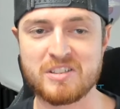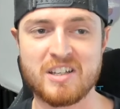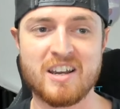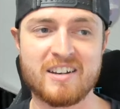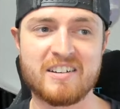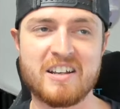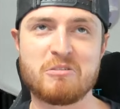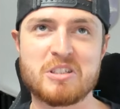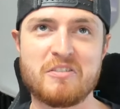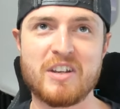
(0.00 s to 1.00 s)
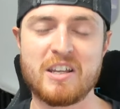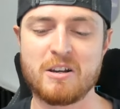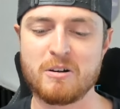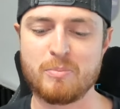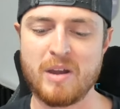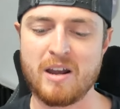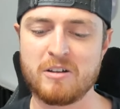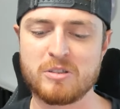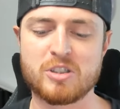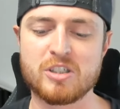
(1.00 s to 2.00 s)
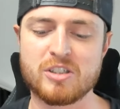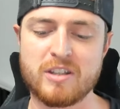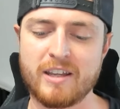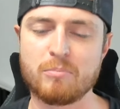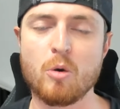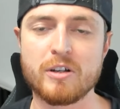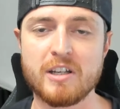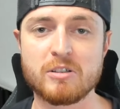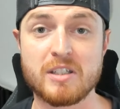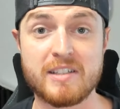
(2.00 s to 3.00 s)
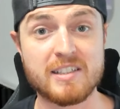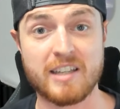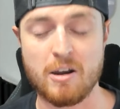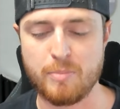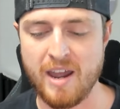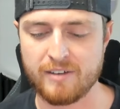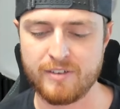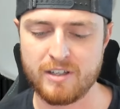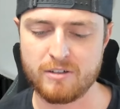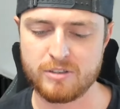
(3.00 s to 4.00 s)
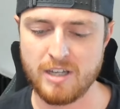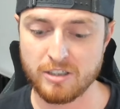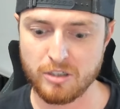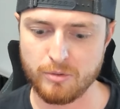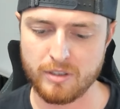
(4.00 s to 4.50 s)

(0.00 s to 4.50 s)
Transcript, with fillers: uh, it was a video about it was just like more it was a discount pack video, which is actually really